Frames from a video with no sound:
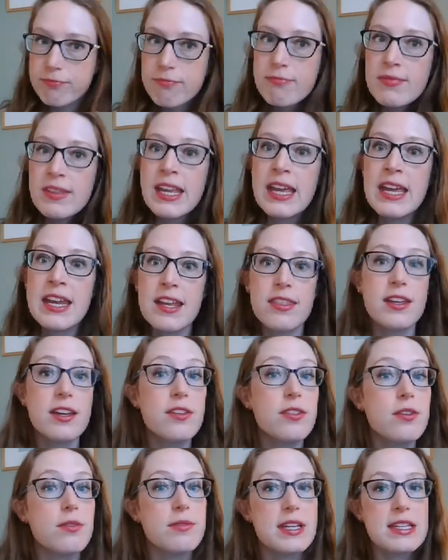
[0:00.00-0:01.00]
I think
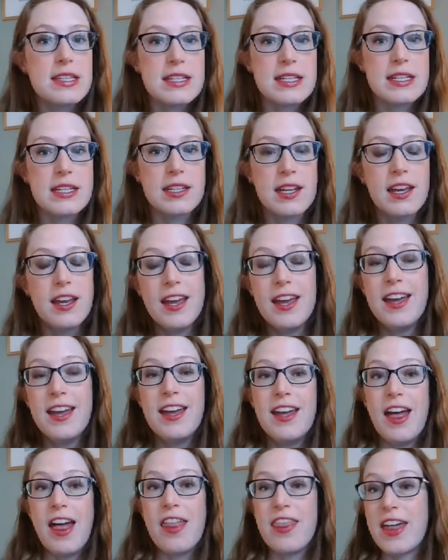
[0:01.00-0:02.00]
the reason
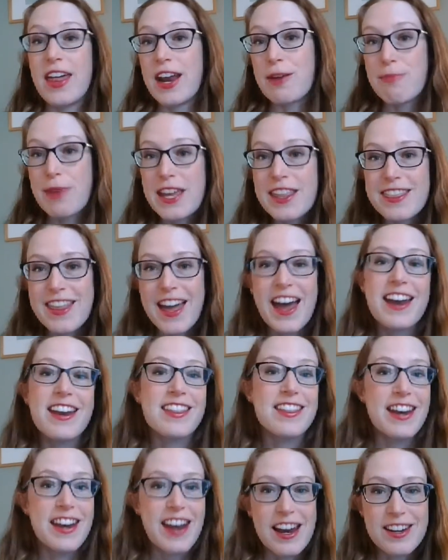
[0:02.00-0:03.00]
that I made that and
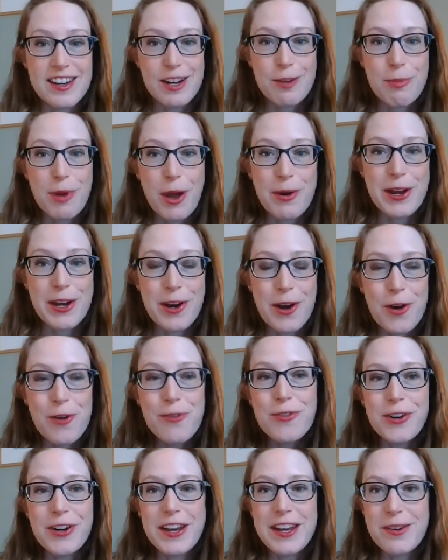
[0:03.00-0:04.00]
then ended up going
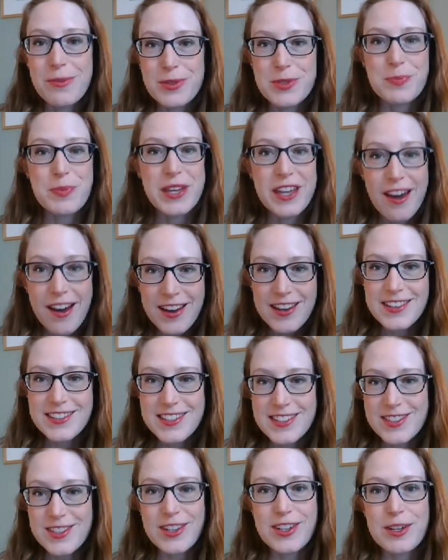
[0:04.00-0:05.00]
over it was because I
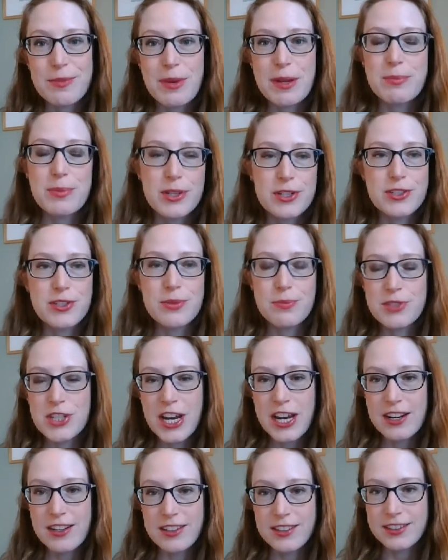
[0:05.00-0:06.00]
started my BookTube
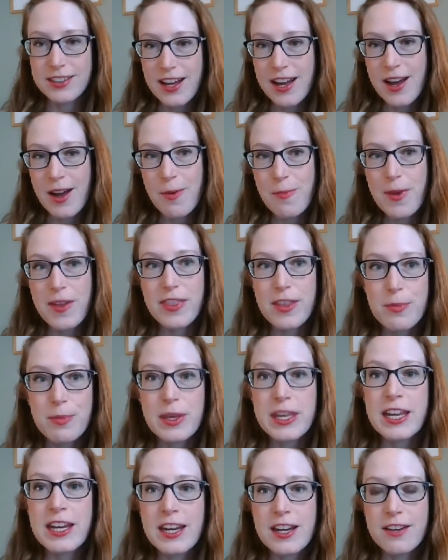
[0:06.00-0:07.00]
channel at the
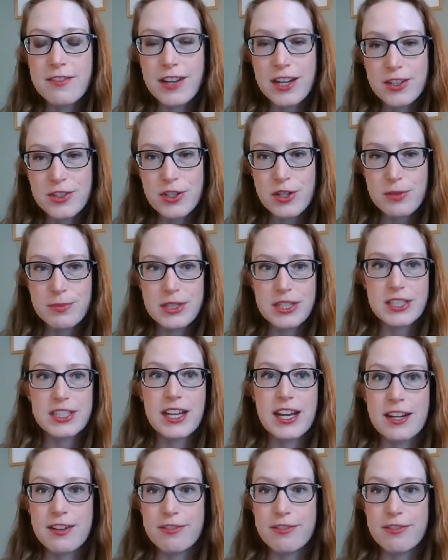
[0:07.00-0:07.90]
beginning of October to kind of